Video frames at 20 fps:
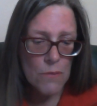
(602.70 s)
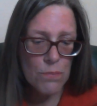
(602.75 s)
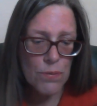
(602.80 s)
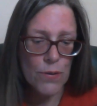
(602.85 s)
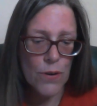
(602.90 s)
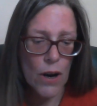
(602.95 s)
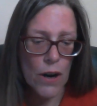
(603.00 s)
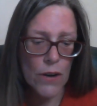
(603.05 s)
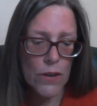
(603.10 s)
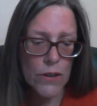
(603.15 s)

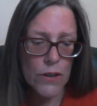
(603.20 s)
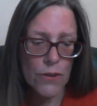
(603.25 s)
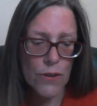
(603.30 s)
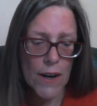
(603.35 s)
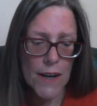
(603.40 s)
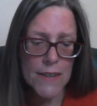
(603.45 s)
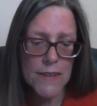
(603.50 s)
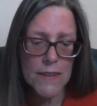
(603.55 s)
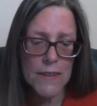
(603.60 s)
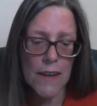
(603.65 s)

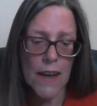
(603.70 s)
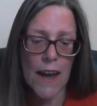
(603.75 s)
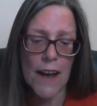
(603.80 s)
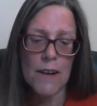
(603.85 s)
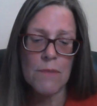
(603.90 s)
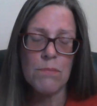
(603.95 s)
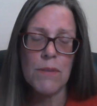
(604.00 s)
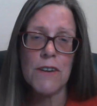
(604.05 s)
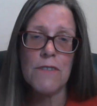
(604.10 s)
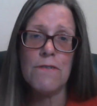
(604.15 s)
Progress
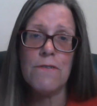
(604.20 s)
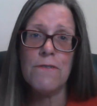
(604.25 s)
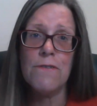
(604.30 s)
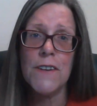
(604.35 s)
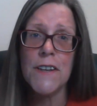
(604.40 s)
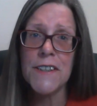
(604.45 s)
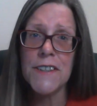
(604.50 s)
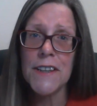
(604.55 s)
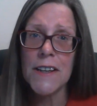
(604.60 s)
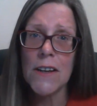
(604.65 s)
can be
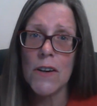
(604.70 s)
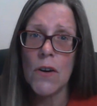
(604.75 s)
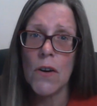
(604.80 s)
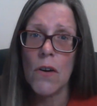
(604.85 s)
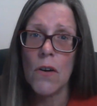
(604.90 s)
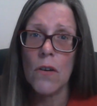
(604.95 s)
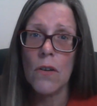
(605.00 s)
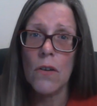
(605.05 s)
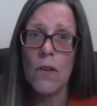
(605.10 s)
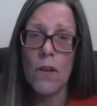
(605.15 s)

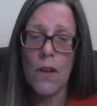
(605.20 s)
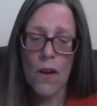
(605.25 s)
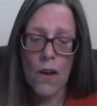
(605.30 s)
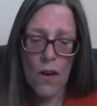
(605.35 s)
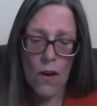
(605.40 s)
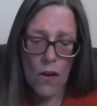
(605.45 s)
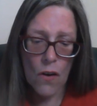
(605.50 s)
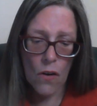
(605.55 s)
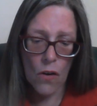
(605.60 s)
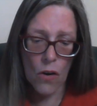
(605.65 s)
physical
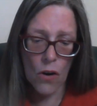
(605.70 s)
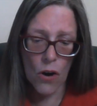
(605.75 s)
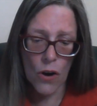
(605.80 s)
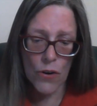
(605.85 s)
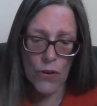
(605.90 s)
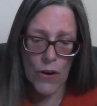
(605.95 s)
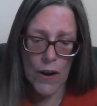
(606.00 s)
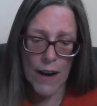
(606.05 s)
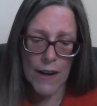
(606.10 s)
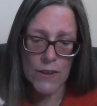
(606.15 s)

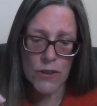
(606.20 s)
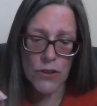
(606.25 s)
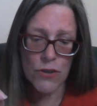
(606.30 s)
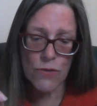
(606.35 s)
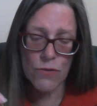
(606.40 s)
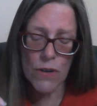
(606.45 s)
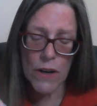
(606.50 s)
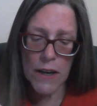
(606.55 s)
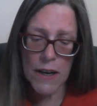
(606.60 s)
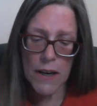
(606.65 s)
or a
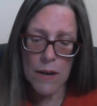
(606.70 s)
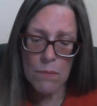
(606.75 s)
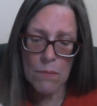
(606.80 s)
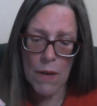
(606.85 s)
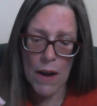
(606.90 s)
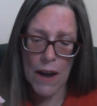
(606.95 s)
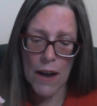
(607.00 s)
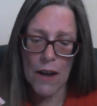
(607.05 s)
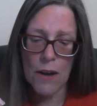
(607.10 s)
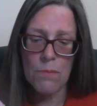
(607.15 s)
dream
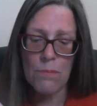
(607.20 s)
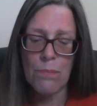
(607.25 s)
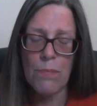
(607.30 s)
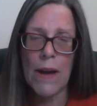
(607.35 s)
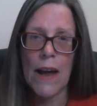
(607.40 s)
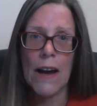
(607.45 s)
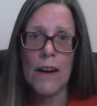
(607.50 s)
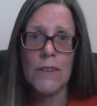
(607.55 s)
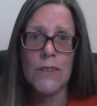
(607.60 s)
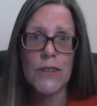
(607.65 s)

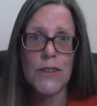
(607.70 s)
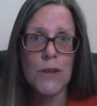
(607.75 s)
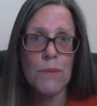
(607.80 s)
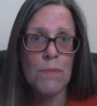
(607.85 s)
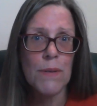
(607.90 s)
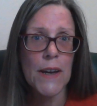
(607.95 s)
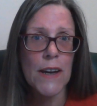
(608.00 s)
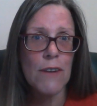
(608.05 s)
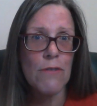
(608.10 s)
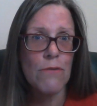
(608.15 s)
about to
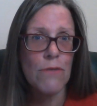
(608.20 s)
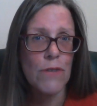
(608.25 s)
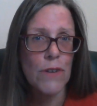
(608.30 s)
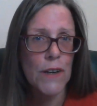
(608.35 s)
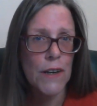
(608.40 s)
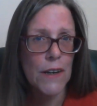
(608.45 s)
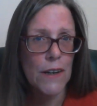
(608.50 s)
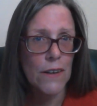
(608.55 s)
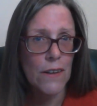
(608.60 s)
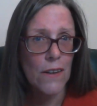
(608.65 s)
be
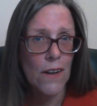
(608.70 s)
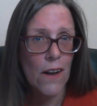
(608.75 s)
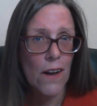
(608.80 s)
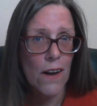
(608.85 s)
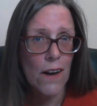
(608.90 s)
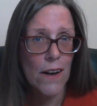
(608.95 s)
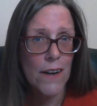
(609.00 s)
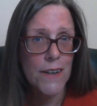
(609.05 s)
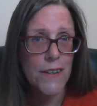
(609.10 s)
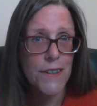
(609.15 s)

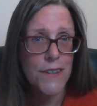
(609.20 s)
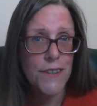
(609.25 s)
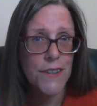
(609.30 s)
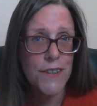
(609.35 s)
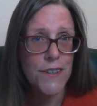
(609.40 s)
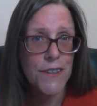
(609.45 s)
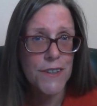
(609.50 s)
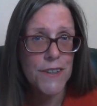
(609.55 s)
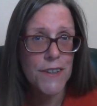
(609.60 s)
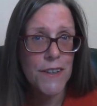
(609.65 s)

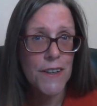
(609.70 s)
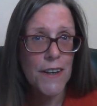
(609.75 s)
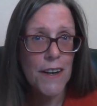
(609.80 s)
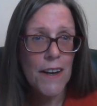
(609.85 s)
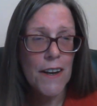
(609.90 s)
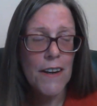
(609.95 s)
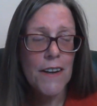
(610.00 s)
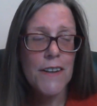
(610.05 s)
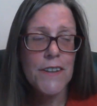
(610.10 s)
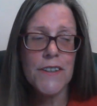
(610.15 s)
realized.
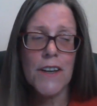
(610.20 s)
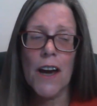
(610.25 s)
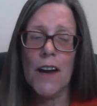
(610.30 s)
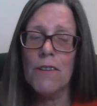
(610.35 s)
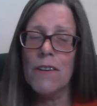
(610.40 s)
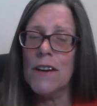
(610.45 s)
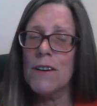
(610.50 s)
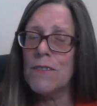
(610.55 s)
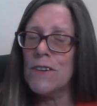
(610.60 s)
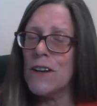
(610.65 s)

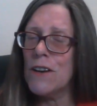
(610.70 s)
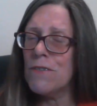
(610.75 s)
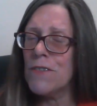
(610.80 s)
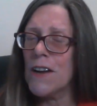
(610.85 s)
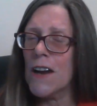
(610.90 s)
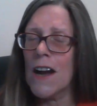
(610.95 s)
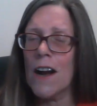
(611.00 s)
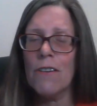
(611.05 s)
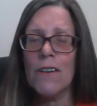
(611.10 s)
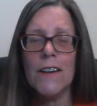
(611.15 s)
So even if
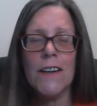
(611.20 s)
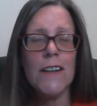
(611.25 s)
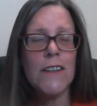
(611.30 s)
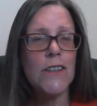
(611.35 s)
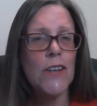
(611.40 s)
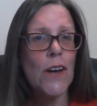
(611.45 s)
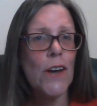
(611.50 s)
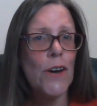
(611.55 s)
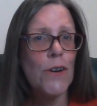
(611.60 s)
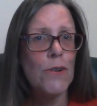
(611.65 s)
you're going at
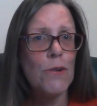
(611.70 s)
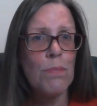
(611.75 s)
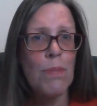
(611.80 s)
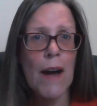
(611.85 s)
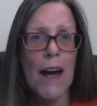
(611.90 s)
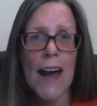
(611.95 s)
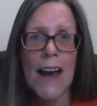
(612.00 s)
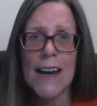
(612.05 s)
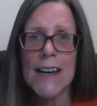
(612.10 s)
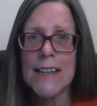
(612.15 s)
turtle
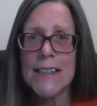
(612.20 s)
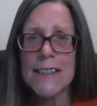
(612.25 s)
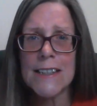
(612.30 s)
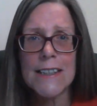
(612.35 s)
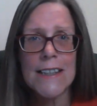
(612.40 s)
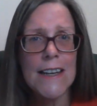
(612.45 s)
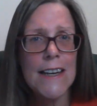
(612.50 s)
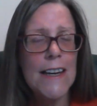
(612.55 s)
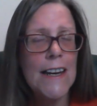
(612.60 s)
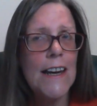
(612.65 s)

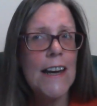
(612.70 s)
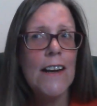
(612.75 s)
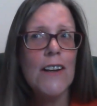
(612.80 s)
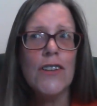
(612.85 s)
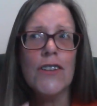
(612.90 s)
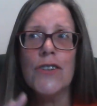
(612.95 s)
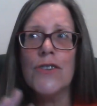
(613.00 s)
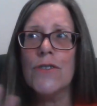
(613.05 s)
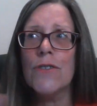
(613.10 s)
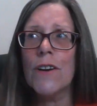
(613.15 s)
pace,
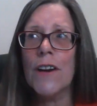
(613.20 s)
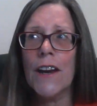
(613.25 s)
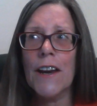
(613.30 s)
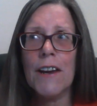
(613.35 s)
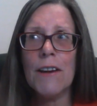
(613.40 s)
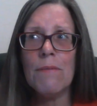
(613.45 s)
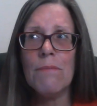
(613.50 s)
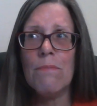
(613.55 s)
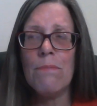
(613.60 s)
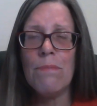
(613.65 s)

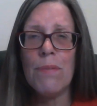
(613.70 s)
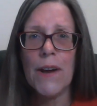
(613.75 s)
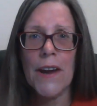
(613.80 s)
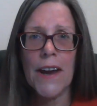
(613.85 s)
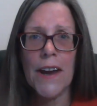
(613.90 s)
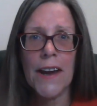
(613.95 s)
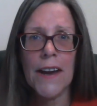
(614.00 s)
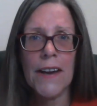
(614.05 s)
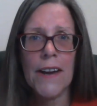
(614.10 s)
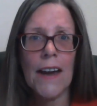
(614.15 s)
dream
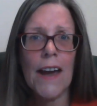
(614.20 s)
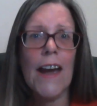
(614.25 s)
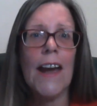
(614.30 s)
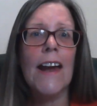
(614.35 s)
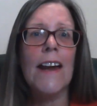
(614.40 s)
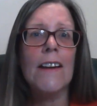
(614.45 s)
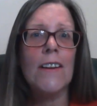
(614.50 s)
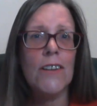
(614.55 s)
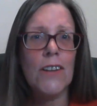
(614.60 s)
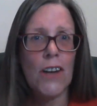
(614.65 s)
big
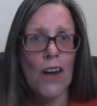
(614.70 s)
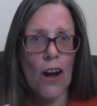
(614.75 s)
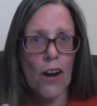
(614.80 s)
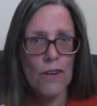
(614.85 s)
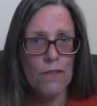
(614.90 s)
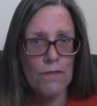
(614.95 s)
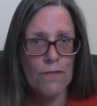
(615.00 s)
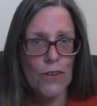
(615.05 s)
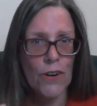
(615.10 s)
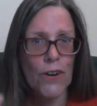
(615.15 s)
and
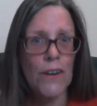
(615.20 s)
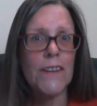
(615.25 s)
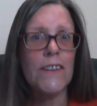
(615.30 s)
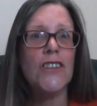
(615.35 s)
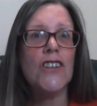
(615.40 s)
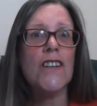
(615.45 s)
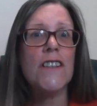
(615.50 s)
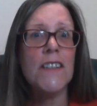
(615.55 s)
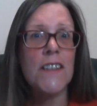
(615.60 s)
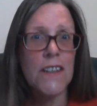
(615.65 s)
go for it
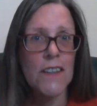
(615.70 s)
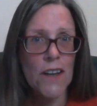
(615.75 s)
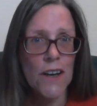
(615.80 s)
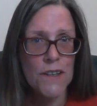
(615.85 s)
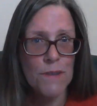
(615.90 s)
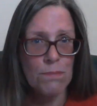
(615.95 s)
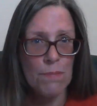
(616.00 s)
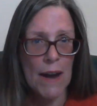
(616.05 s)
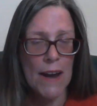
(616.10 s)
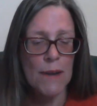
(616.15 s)
just in
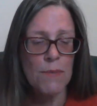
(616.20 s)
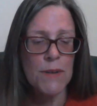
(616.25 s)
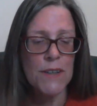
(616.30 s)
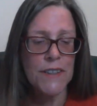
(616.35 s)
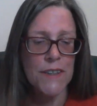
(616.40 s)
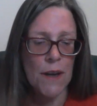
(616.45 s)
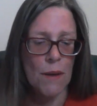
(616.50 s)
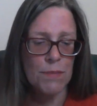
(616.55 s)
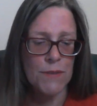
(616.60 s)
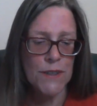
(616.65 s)
those baby
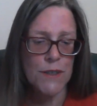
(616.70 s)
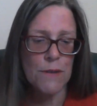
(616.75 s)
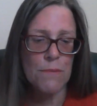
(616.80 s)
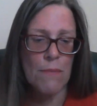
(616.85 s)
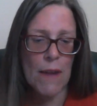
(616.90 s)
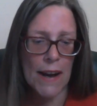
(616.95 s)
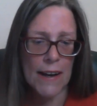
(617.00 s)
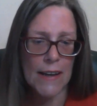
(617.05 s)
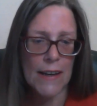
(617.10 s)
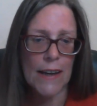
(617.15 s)
steps to
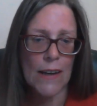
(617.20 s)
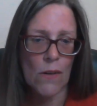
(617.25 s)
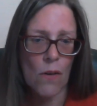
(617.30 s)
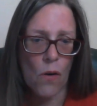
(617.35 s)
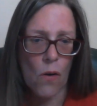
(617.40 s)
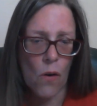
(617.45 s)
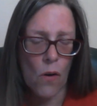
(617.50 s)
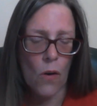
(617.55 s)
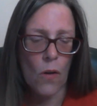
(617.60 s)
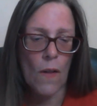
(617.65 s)
make it
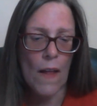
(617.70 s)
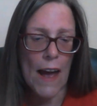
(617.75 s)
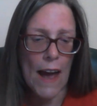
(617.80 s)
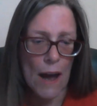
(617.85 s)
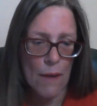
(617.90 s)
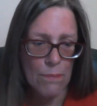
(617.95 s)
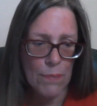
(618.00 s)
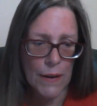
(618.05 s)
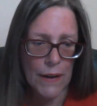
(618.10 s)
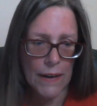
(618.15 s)
all
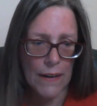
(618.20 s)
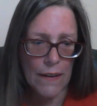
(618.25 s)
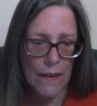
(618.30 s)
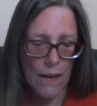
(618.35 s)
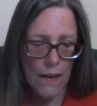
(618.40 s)
happen.